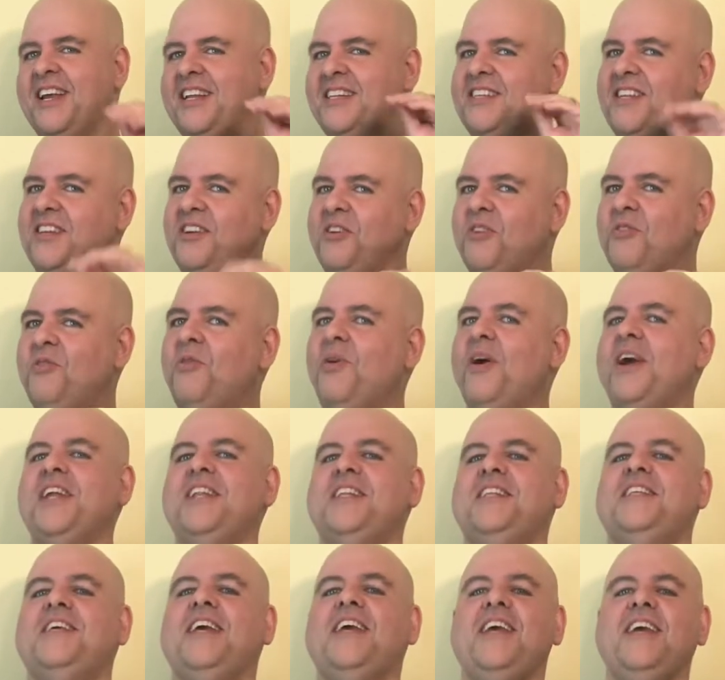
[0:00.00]
Didn't
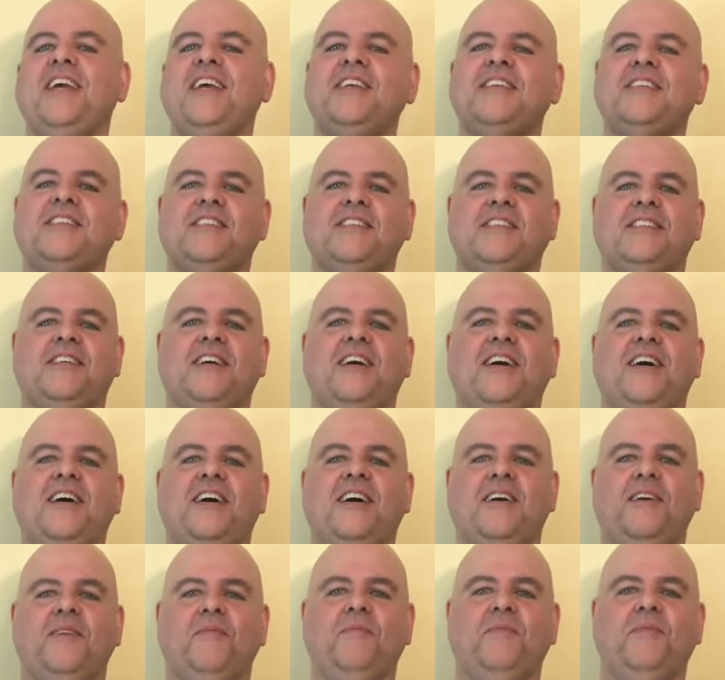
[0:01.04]
quite taste
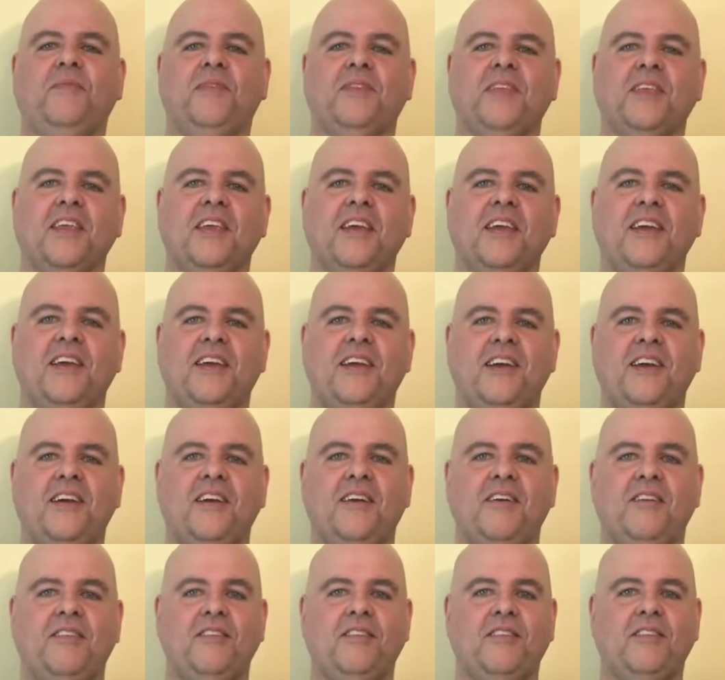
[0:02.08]

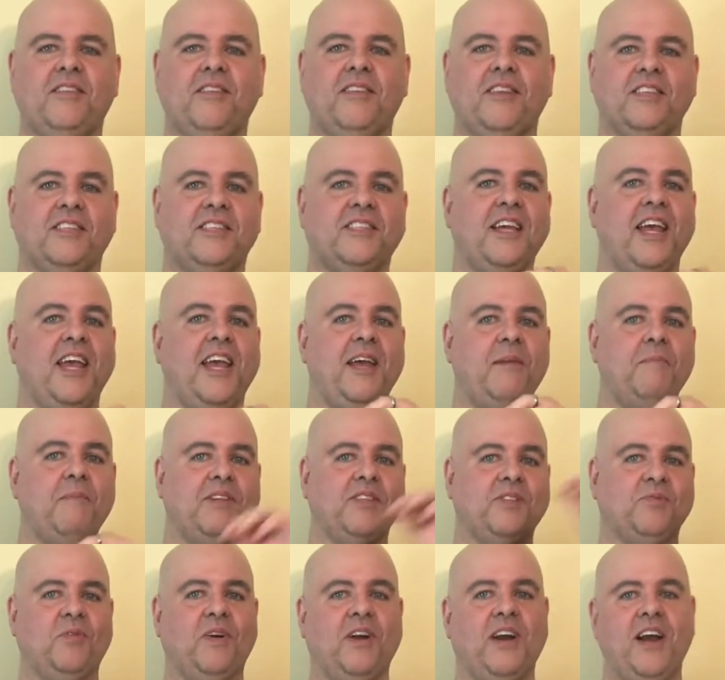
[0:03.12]
the same
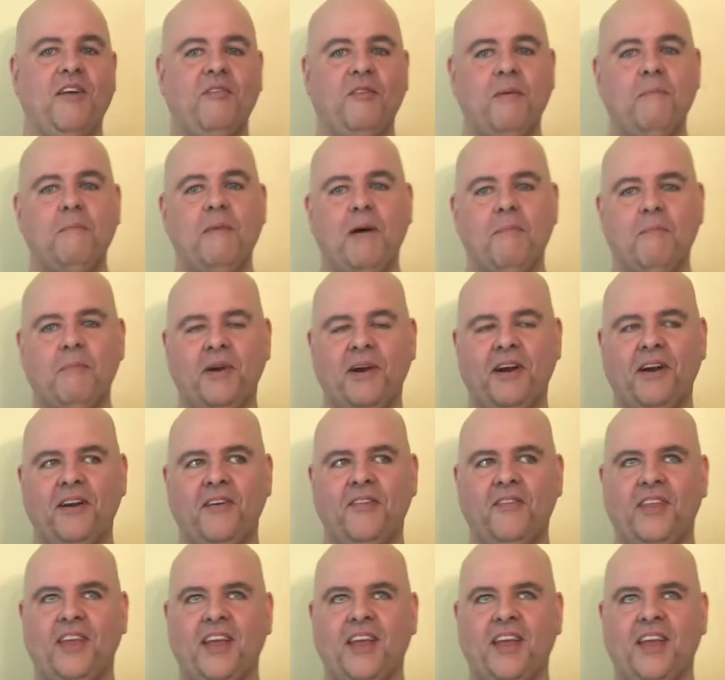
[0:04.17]
as what I remember.